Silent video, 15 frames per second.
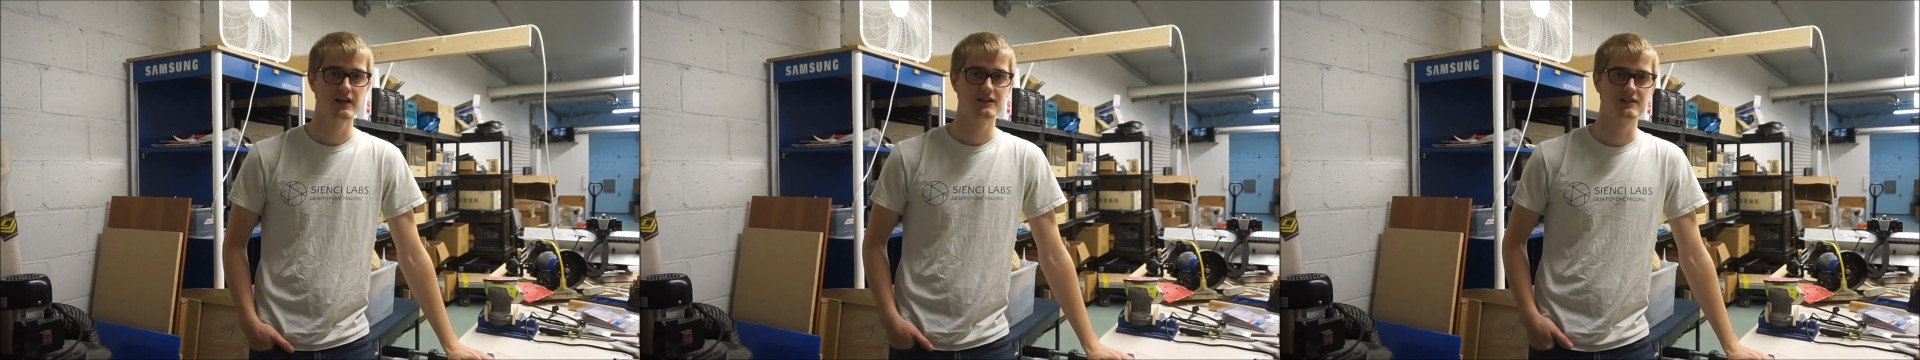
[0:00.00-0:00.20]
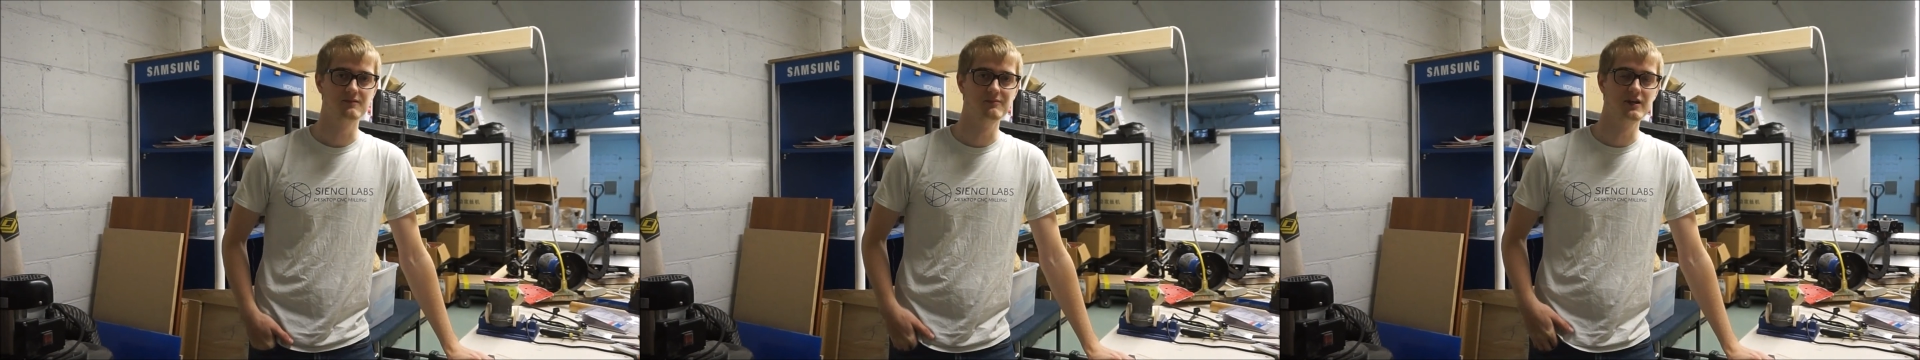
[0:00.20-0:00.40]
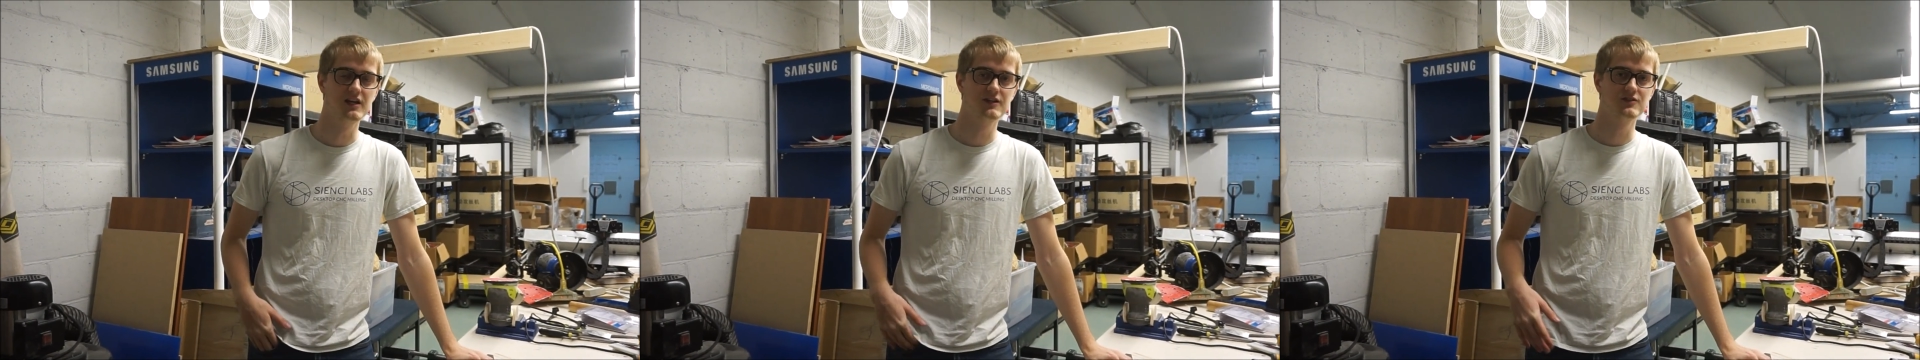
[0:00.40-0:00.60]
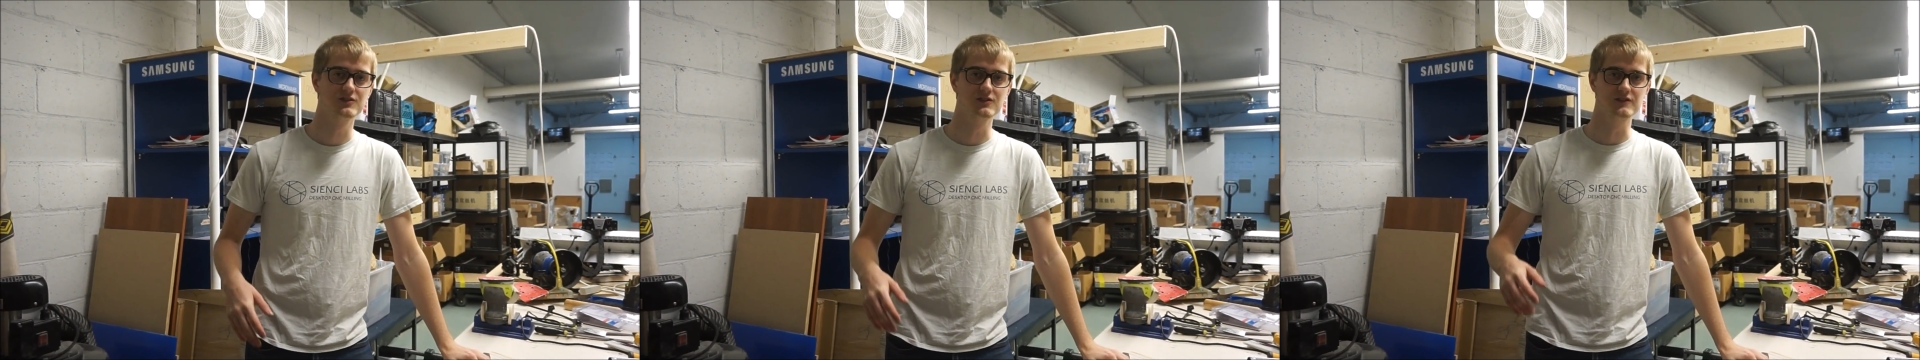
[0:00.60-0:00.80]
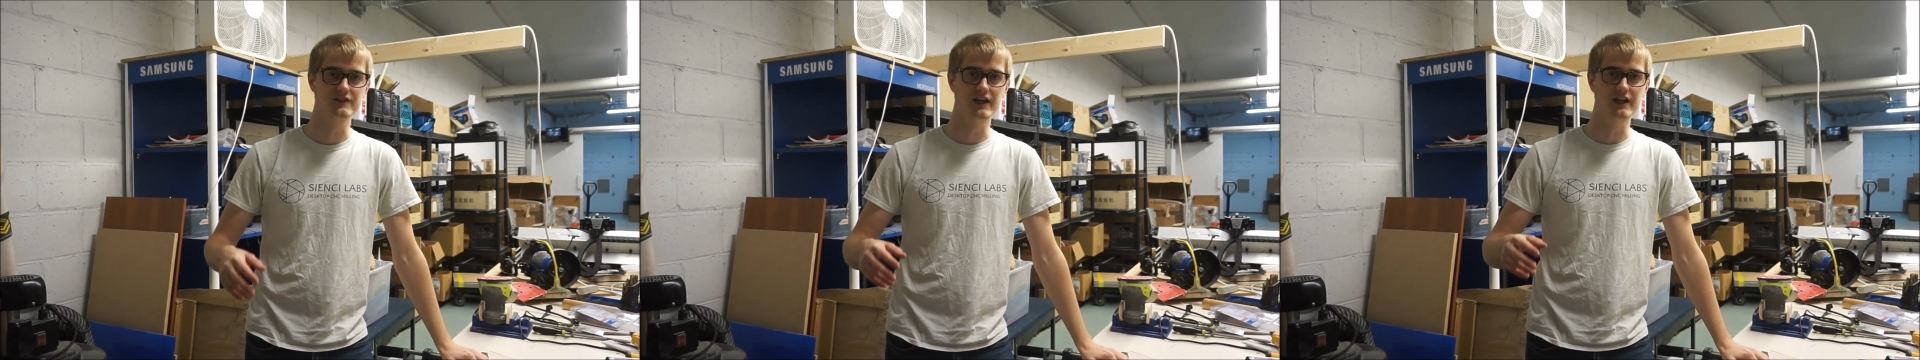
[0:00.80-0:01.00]
to make
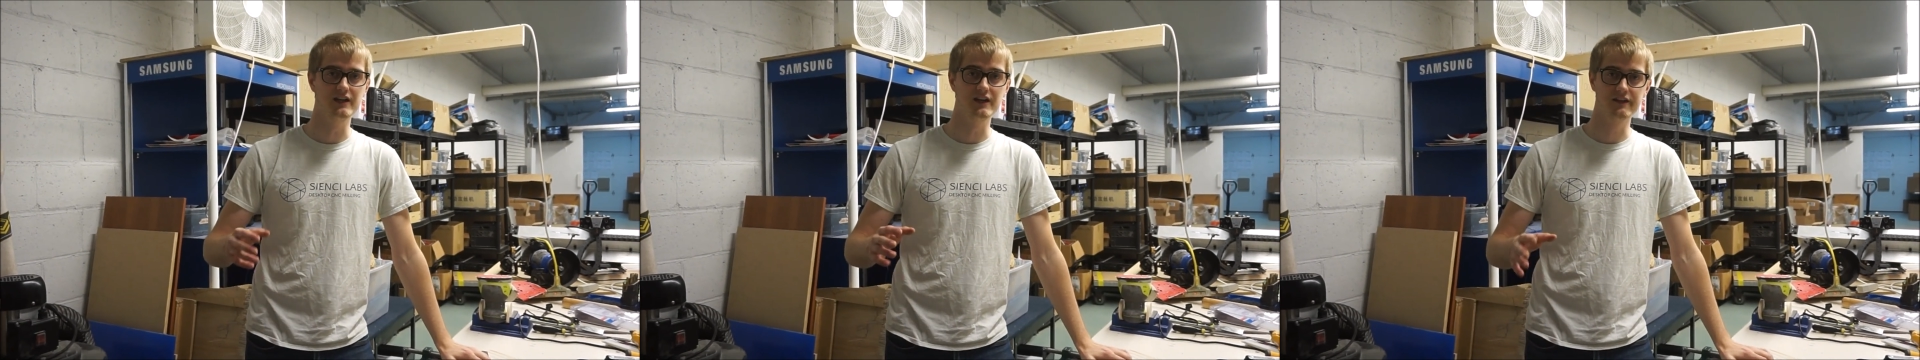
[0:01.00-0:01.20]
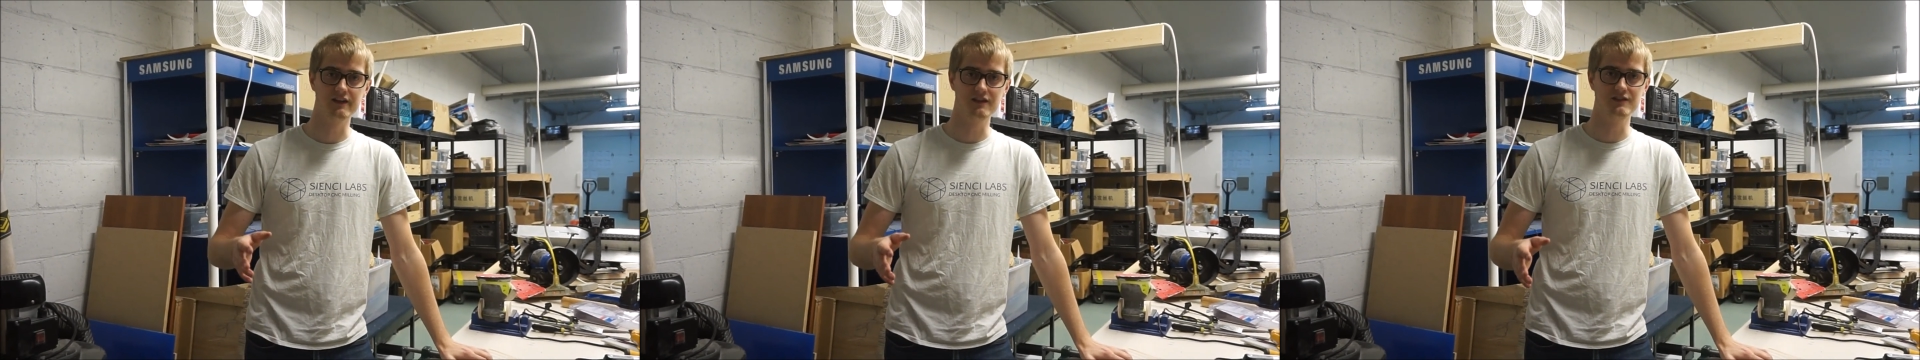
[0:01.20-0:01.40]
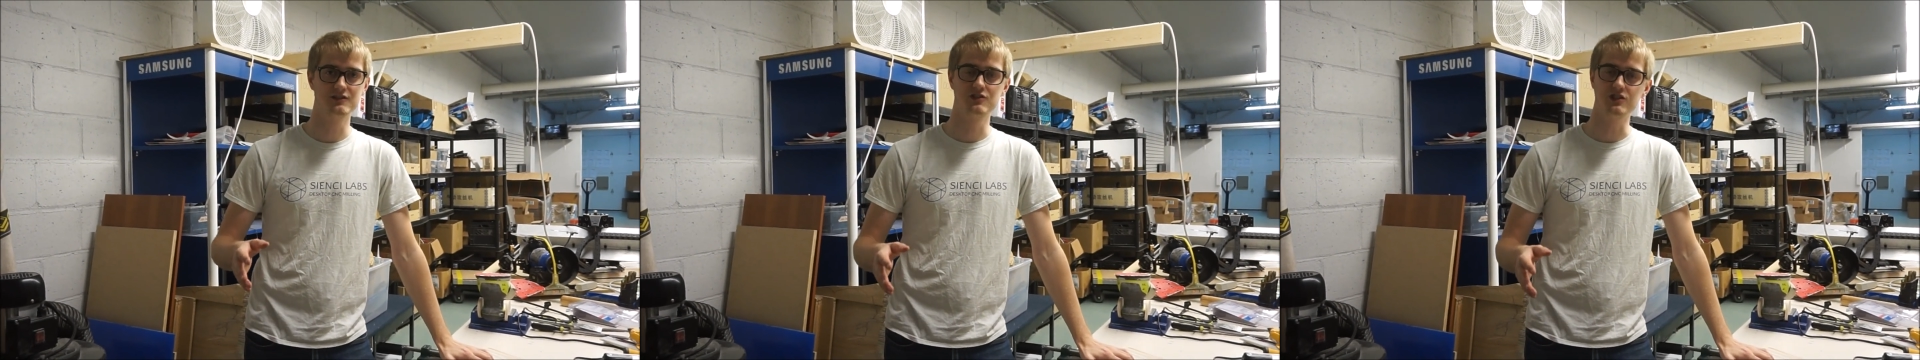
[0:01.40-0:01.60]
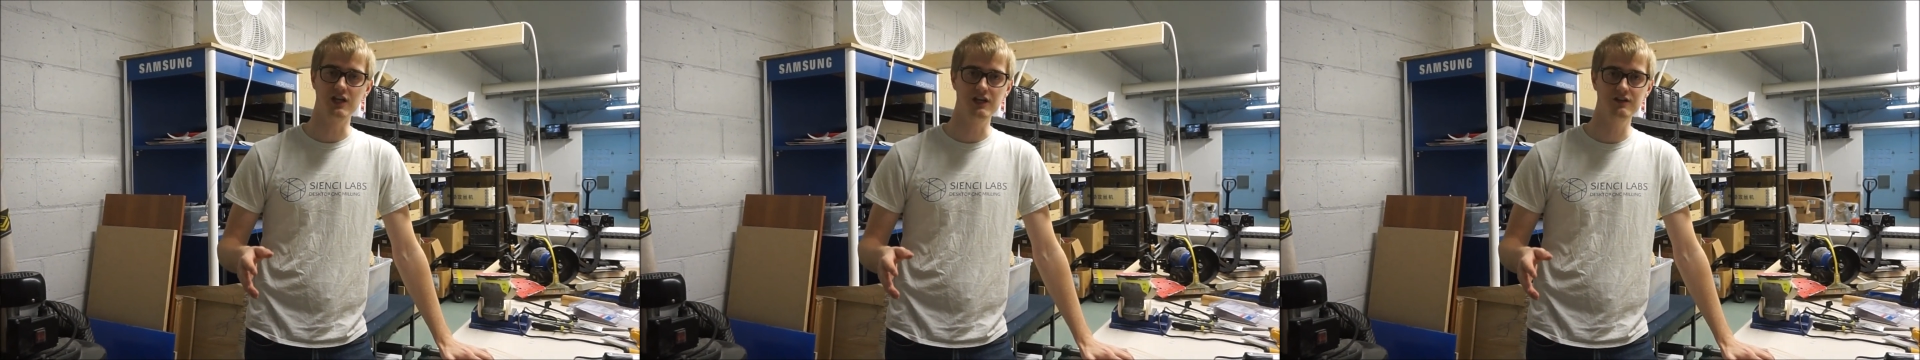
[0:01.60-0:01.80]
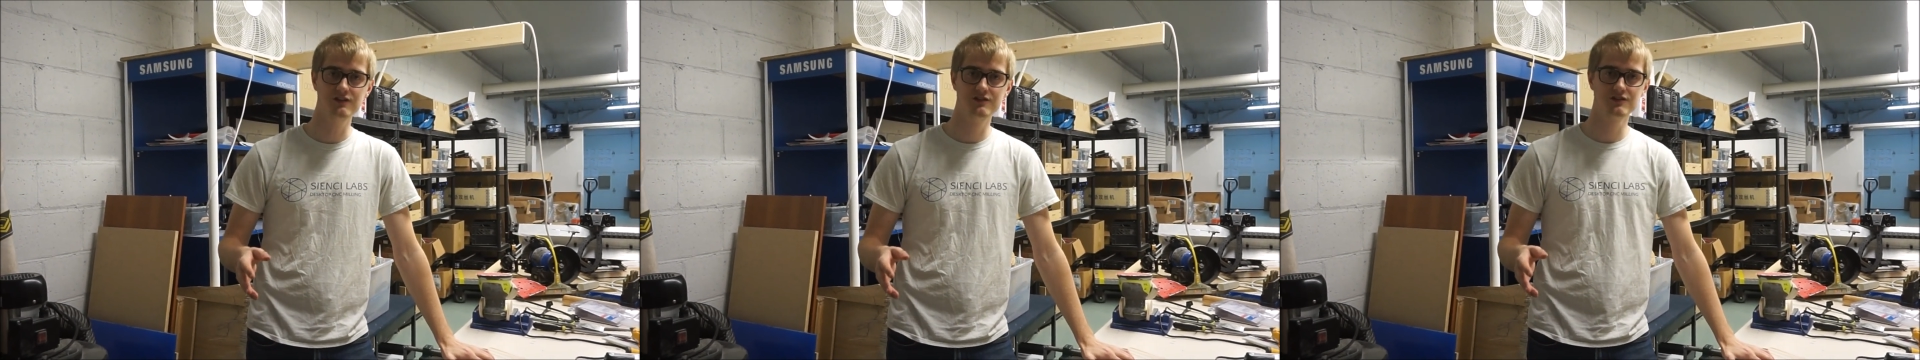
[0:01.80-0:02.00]
sure that nothing's
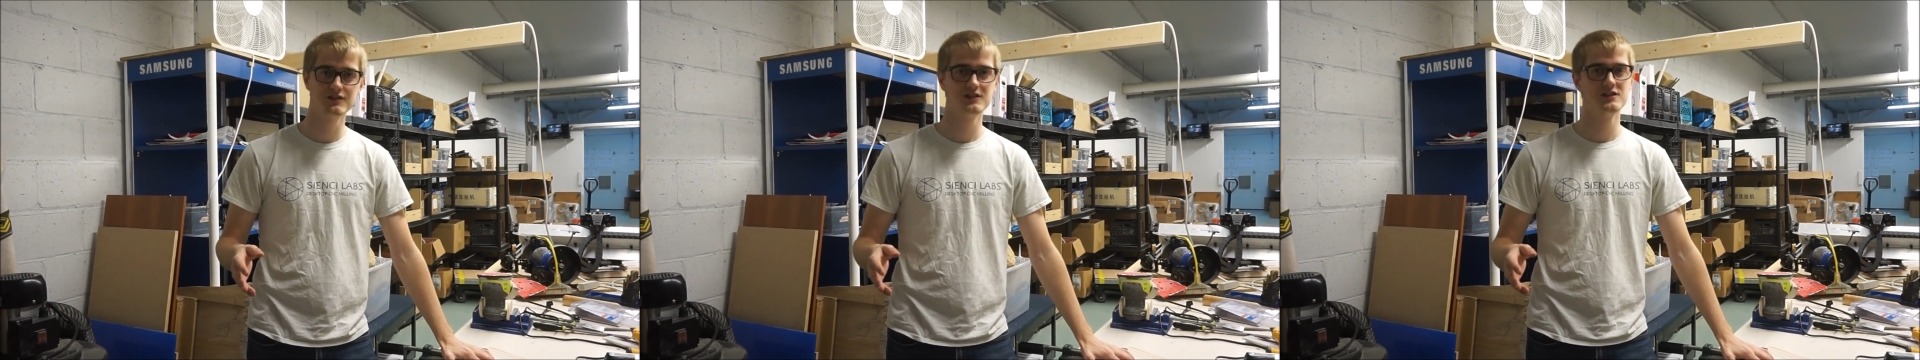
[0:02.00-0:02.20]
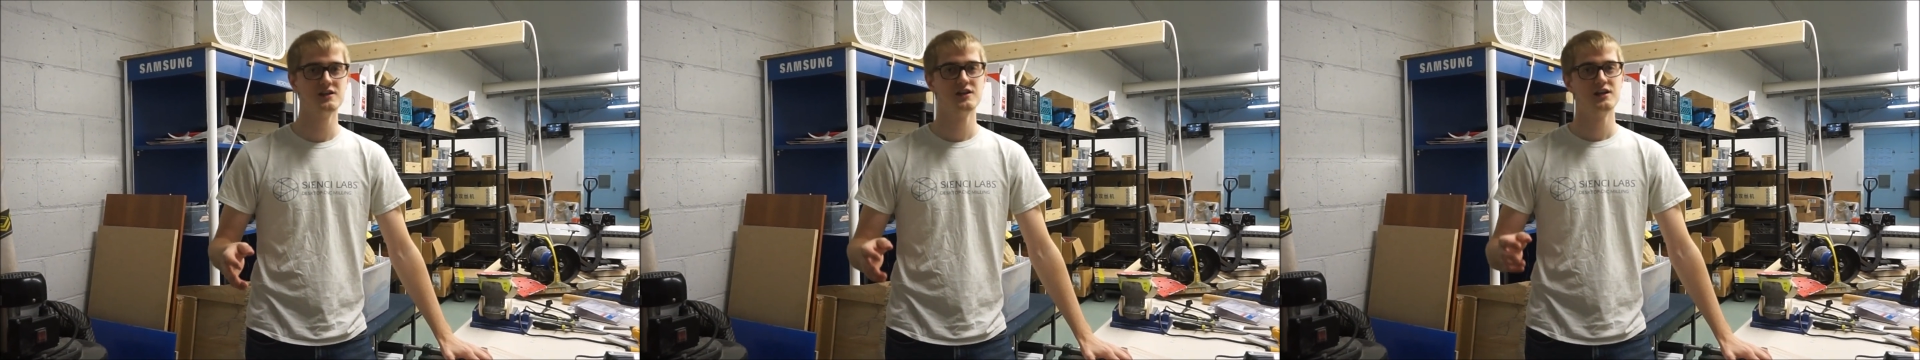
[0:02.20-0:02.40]
changed.